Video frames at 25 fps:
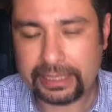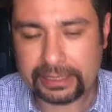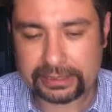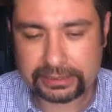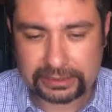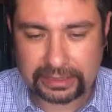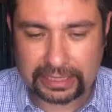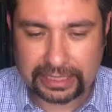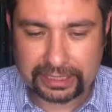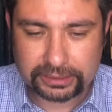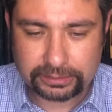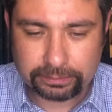
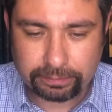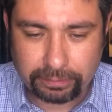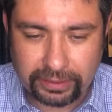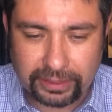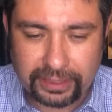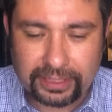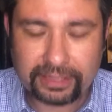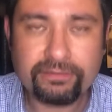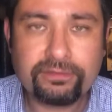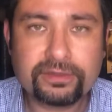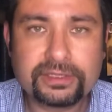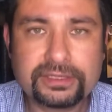It's, it's
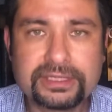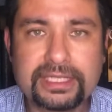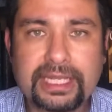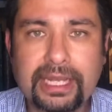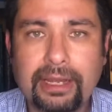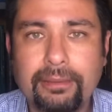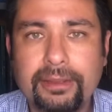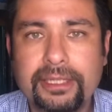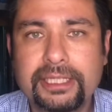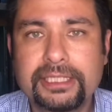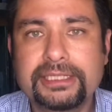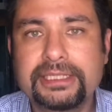believers
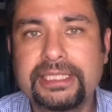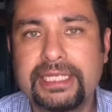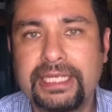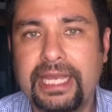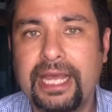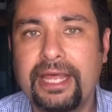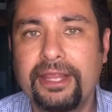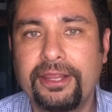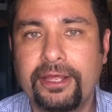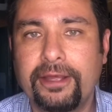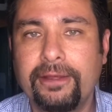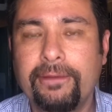coming
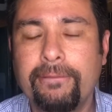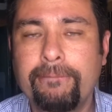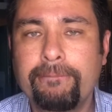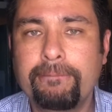together.